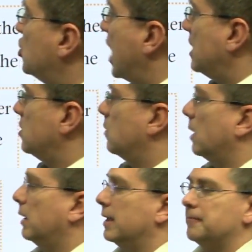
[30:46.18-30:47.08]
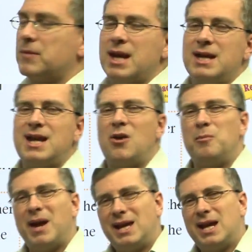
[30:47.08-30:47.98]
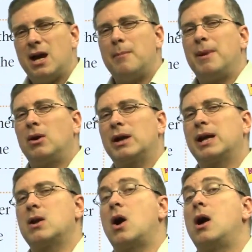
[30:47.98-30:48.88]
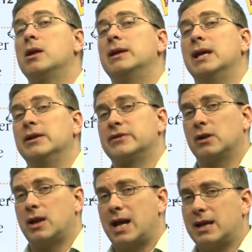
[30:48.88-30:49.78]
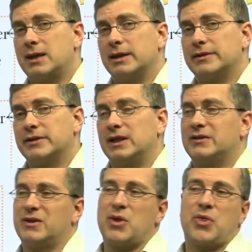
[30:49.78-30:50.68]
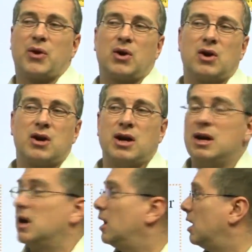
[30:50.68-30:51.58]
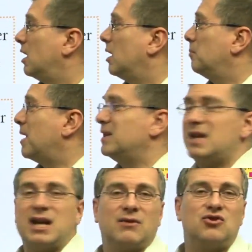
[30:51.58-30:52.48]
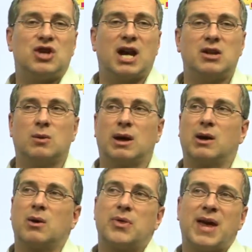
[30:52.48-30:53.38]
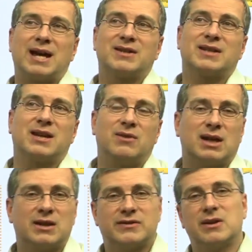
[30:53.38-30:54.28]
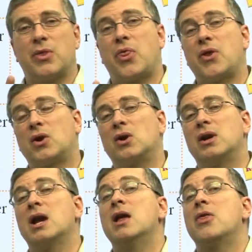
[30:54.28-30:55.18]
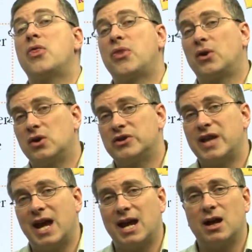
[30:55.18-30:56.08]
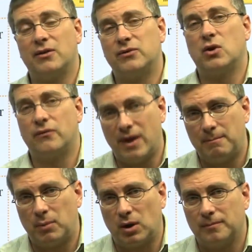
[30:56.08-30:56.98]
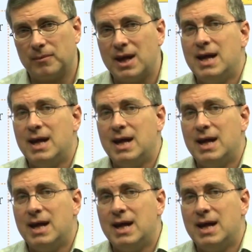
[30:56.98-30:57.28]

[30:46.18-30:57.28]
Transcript: January. Now, many American holidays are like this. It's the third Monday of January, or Thanksgiving is the third Thursday of November.